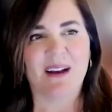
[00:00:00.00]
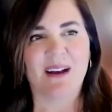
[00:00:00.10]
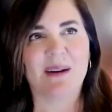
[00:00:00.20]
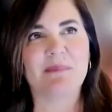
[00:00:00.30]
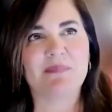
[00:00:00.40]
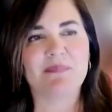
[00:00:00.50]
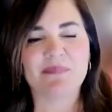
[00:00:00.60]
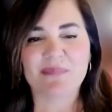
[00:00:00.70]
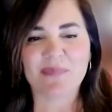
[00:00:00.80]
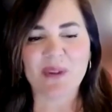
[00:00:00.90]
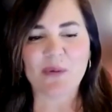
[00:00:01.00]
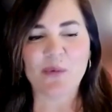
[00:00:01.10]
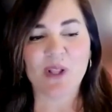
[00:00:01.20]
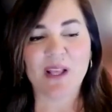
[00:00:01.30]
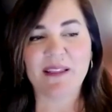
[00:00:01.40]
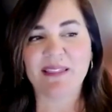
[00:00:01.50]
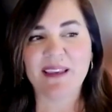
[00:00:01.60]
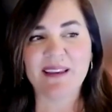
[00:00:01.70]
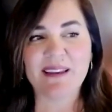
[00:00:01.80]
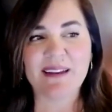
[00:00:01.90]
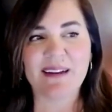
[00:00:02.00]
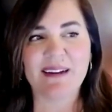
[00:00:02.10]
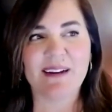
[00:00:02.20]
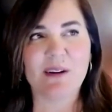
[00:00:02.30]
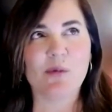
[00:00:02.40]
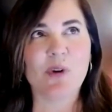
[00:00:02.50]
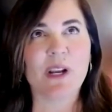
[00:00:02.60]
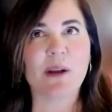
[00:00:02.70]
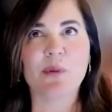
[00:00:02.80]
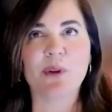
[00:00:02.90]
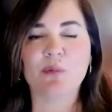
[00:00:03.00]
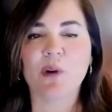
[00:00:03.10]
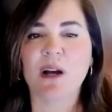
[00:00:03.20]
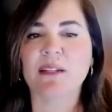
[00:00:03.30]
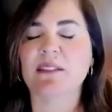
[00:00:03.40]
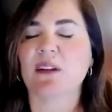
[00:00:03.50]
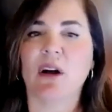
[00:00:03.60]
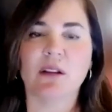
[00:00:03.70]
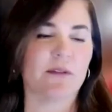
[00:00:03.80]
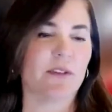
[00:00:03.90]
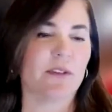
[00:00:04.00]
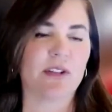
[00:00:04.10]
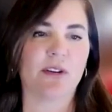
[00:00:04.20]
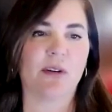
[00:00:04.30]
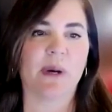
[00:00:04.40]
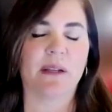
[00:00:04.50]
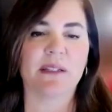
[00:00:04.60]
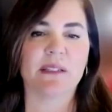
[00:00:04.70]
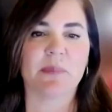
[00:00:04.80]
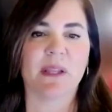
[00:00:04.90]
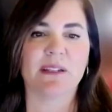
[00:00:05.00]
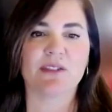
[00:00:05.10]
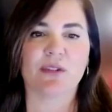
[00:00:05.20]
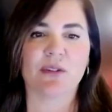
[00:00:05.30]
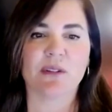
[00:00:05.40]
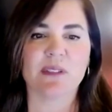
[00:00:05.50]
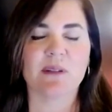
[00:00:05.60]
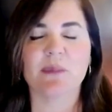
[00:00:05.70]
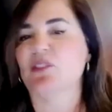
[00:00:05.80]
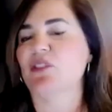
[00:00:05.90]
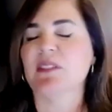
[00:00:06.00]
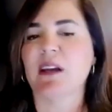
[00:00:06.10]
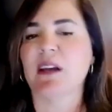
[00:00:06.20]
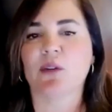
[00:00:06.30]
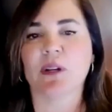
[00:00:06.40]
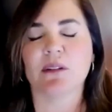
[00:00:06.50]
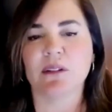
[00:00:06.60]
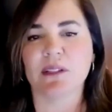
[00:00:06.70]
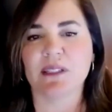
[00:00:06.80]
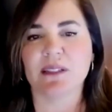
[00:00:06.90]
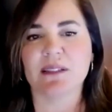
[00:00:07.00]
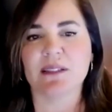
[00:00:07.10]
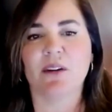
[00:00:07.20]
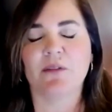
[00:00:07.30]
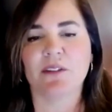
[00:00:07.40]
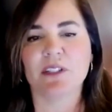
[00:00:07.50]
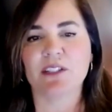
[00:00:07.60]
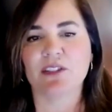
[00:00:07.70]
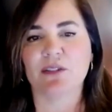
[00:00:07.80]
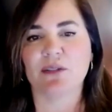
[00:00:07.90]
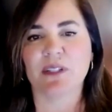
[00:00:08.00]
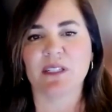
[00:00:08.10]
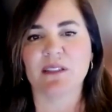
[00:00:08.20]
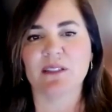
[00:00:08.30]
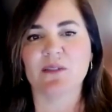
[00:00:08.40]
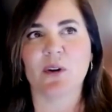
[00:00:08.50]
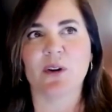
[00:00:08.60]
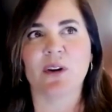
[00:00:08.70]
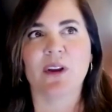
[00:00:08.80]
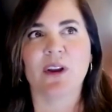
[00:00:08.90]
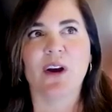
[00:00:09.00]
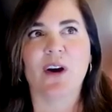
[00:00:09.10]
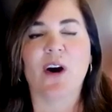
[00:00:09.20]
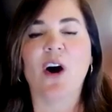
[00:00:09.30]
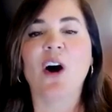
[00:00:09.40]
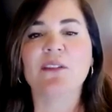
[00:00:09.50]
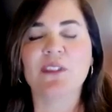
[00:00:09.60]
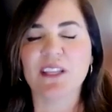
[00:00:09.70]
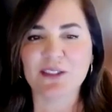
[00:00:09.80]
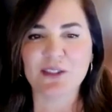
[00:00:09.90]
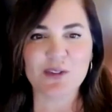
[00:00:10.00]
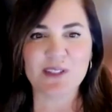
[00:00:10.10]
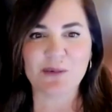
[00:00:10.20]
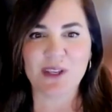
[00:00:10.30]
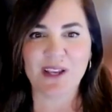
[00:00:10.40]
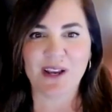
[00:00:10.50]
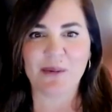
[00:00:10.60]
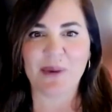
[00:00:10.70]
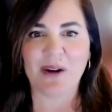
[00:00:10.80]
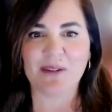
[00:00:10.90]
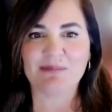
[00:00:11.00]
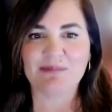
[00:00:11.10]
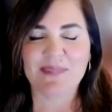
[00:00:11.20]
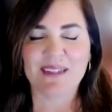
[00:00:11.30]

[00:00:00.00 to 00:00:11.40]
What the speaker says: Um, well, I think what I would want all of you to know about independent journalism is just how critical it is, how foundational it is for all of the issues that we care about.